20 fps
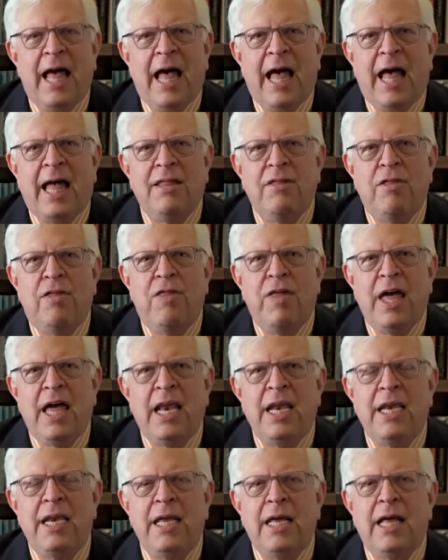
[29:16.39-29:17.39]
And
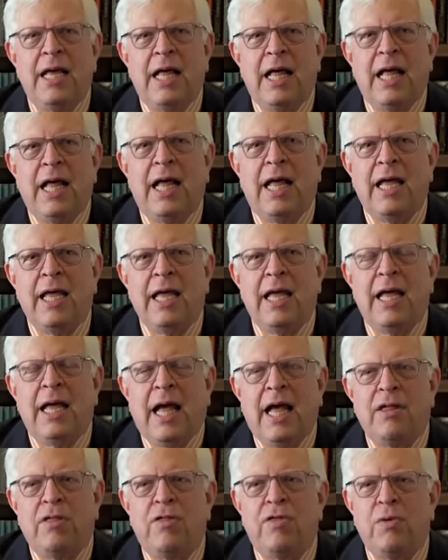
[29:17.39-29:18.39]
then I
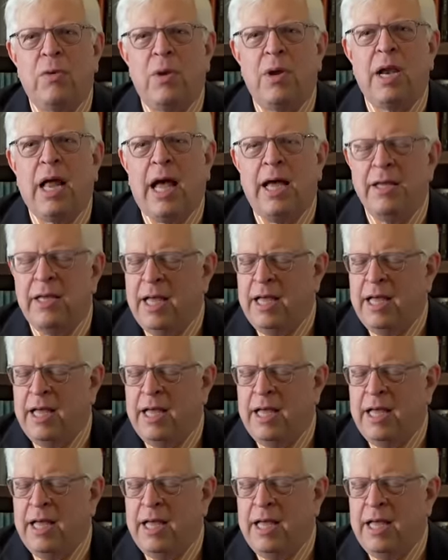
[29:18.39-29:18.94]
I thought I,